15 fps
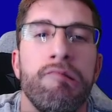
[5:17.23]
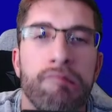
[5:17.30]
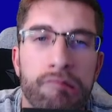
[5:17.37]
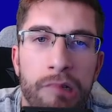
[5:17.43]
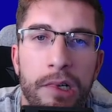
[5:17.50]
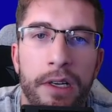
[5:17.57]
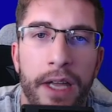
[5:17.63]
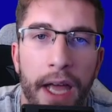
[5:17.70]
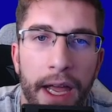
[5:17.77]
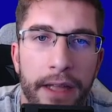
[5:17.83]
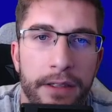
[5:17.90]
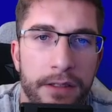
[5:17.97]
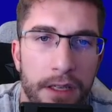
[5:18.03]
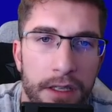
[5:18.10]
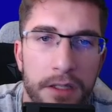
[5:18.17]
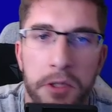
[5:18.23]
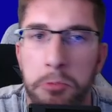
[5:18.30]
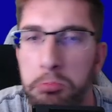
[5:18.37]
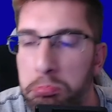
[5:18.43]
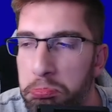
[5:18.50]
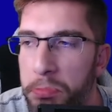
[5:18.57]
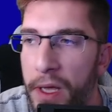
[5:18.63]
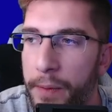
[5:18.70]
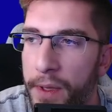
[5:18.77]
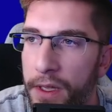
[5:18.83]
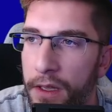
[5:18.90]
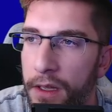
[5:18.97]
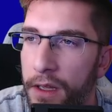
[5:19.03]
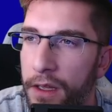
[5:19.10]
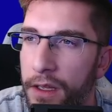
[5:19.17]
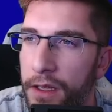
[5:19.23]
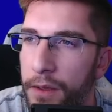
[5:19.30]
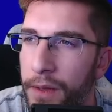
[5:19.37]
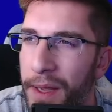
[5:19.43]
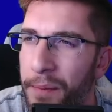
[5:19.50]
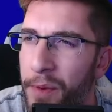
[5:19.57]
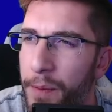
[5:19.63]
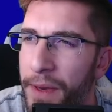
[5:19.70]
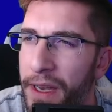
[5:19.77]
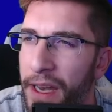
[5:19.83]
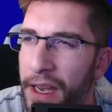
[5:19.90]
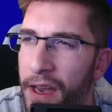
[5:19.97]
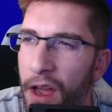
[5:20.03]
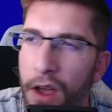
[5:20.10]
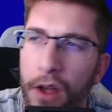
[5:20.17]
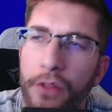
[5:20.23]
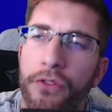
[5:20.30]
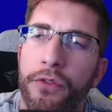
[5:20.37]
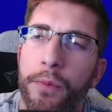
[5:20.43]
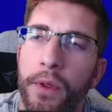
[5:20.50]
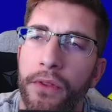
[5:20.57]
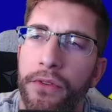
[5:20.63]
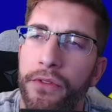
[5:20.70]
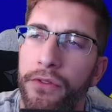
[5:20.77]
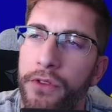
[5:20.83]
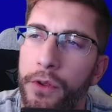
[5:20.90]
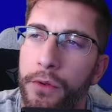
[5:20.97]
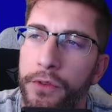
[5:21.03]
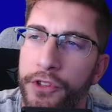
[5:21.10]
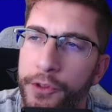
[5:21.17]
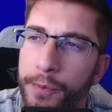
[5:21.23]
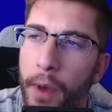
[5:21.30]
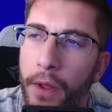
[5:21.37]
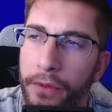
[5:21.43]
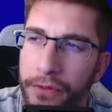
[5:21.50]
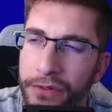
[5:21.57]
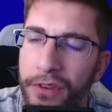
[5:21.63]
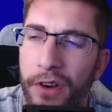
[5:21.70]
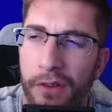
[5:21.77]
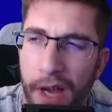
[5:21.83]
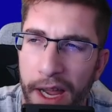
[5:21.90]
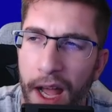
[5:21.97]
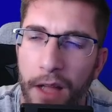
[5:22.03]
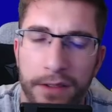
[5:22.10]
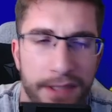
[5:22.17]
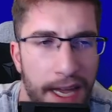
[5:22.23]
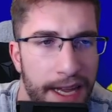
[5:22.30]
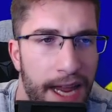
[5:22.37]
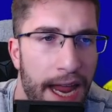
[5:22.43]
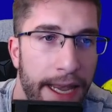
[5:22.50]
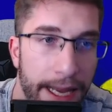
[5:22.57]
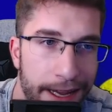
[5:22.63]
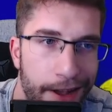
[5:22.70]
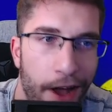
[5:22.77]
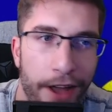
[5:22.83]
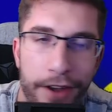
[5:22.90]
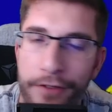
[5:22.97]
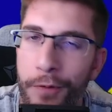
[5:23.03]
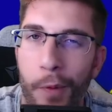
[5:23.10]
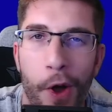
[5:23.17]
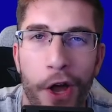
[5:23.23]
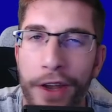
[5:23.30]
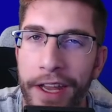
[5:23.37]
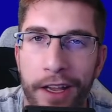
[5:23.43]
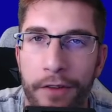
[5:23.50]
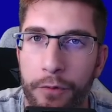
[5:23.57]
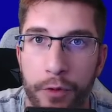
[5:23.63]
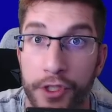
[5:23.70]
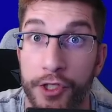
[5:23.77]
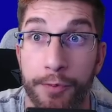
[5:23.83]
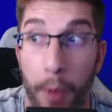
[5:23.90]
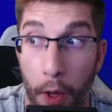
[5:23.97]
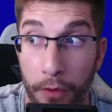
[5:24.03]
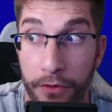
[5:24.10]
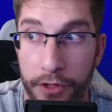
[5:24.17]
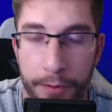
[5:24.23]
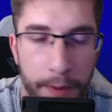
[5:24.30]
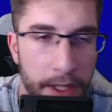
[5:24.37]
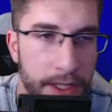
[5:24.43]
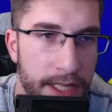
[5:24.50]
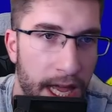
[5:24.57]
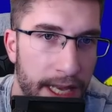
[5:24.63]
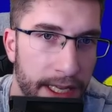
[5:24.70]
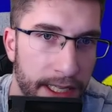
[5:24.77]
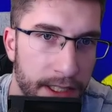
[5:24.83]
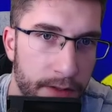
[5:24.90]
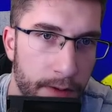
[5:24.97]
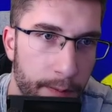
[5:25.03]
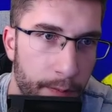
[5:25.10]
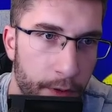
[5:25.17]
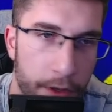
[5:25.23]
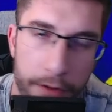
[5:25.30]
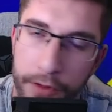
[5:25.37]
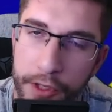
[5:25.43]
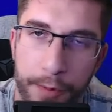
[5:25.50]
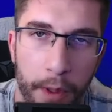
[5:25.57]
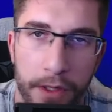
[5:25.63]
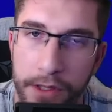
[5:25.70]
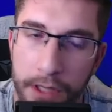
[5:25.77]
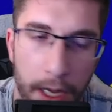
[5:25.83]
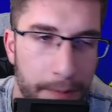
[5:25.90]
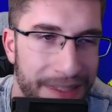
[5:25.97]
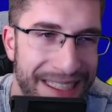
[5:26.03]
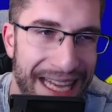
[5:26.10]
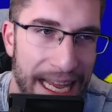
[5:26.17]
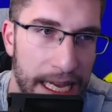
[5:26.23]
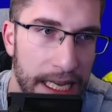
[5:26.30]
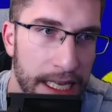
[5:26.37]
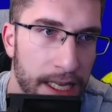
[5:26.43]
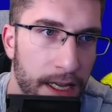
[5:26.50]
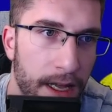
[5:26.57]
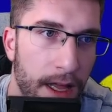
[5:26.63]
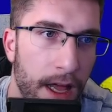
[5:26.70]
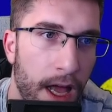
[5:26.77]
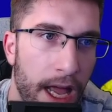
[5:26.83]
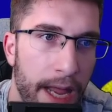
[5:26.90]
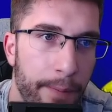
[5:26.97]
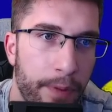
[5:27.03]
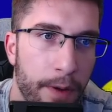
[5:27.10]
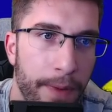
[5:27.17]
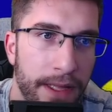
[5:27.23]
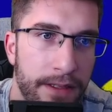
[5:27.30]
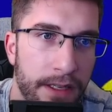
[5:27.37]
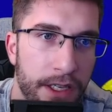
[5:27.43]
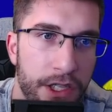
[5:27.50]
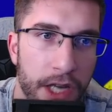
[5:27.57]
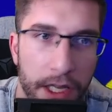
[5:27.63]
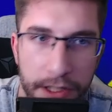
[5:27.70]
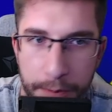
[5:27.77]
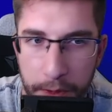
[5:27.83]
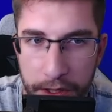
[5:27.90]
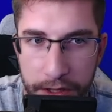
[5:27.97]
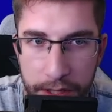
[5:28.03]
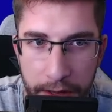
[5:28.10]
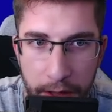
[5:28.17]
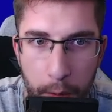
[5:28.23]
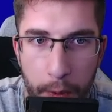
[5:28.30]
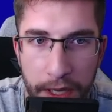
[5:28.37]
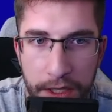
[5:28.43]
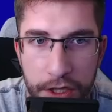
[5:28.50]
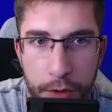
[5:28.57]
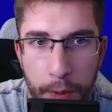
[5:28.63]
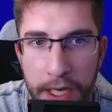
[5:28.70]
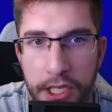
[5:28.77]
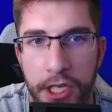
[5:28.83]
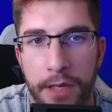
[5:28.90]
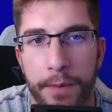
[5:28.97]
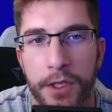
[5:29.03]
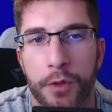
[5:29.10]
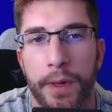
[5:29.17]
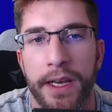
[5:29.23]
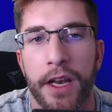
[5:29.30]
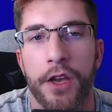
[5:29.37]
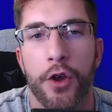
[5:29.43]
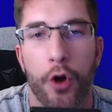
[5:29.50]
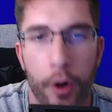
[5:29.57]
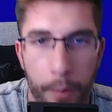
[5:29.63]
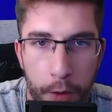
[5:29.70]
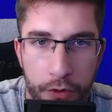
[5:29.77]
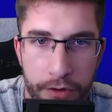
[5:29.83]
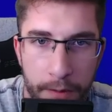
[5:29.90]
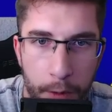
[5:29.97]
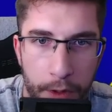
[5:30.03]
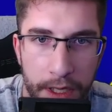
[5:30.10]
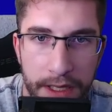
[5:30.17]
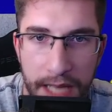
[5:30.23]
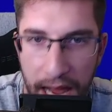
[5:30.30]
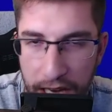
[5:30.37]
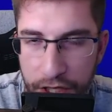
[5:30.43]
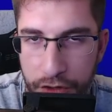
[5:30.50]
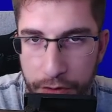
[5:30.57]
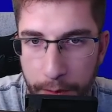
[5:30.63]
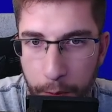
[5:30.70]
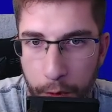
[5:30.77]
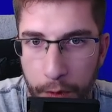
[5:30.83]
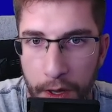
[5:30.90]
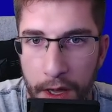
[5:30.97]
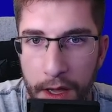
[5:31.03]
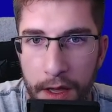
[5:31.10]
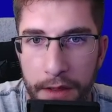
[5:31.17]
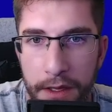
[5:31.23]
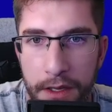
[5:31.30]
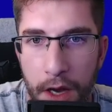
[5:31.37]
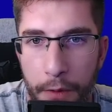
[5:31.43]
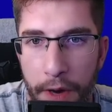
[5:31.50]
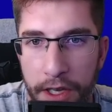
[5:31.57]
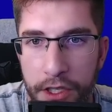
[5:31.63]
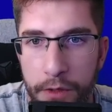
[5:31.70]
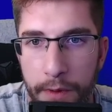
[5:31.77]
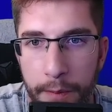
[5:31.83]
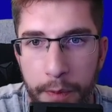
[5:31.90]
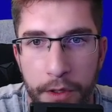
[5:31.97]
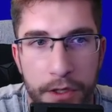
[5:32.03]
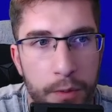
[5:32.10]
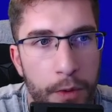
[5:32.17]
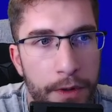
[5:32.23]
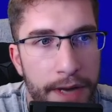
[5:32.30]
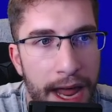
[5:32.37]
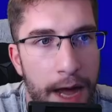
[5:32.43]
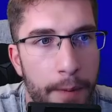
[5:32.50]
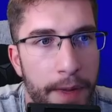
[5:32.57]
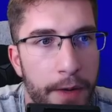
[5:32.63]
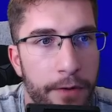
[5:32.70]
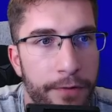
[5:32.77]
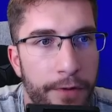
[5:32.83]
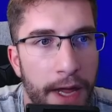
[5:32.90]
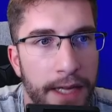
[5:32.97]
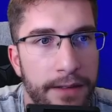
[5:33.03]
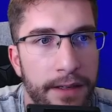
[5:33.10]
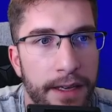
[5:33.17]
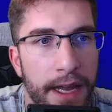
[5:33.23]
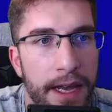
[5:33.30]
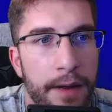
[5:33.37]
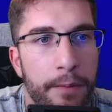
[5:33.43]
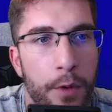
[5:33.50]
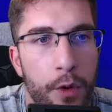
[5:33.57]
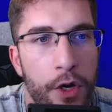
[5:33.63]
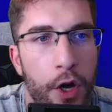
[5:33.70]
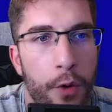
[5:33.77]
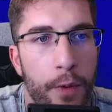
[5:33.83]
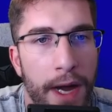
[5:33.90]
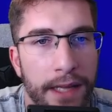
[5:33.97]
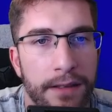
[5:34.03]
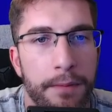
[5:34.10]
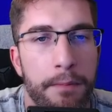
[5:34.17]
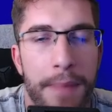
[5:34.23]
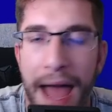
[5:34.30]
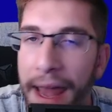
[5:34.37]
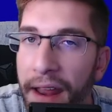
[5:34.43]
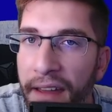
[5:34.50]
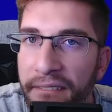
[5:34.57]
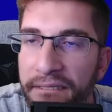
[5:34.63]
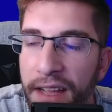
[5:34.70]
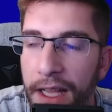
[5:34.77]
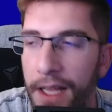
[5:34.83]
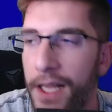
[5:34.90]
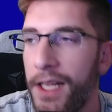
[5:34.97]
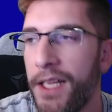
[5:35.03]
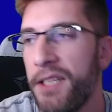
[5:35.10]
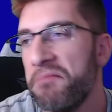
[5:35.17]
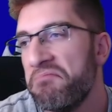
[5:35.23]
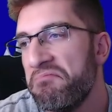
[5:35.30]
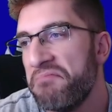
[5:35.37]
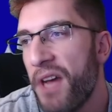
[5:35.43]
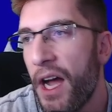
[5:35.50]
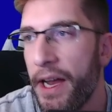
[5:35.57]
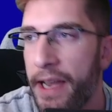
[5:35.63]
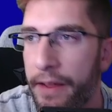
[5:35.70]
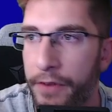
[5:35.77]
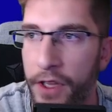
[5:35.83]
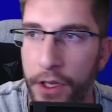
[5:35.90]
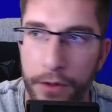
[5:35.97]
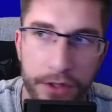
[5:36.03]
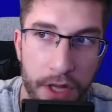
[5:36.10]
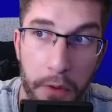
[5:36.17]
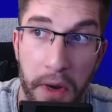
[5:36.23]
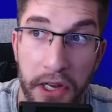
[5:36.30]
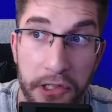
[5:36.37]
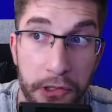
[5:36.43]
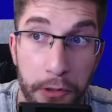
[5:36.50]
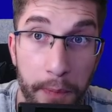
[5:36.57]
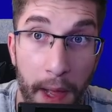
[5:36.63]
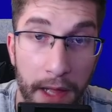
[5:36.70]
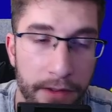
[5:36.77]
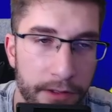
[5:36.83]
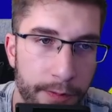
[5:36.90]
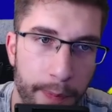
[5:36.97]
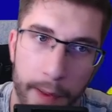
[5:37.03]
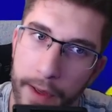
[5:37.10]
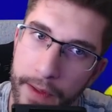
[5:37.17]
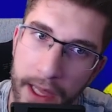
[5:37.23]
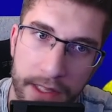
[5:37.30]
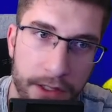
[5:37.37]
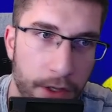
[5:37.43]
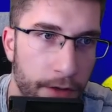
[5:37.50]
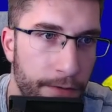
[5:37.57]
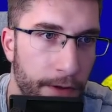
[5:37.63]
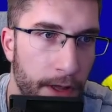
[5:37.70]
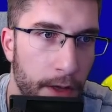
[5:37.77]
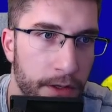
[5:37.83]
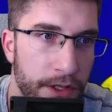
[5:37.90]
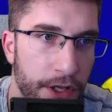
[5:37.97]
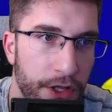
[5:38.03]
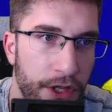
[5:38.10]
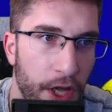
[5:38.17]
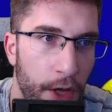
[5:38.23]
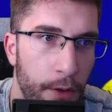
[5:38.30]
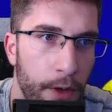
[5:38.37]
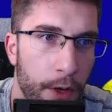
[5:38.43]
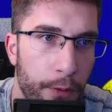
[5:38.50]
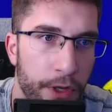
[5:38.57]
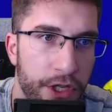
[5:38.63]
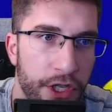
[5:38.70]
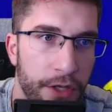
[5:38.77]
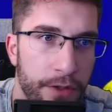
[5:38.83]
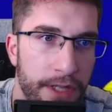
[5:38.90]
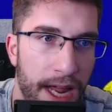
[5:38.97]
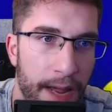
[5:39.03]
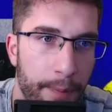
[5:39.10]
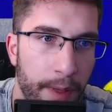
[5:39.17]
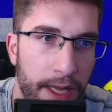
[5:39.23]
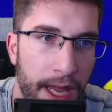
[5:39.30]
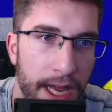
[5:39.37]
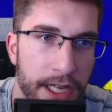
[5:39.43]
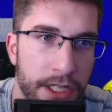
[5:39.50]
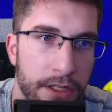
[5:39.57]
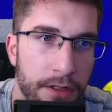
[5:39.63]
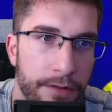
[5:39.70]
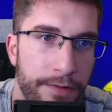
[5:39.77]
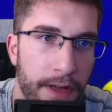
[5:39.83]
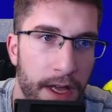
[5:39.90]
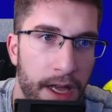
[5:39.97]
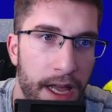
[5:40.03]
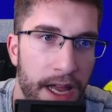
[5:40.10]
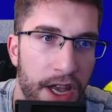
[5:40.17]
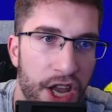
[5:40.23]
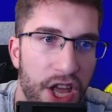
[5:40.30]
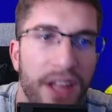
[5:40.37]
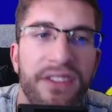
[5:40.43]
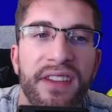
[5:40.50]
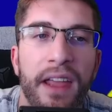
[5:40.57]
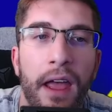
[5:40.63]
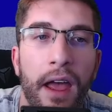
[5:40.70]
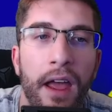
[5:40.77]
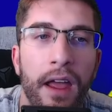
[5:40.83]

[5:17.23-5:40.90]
Okay, so maybe implemented enhancements to the response. All right, I'll take any kind of wording of response because that needs to improve. Response time's key. Implemented adjustments so that when switching between a normal dribble and a dash dribble, the directional inputs will now be reflected in a more correct manner. I never use directional buttons, but that's good for those that do. Reduced application of inertia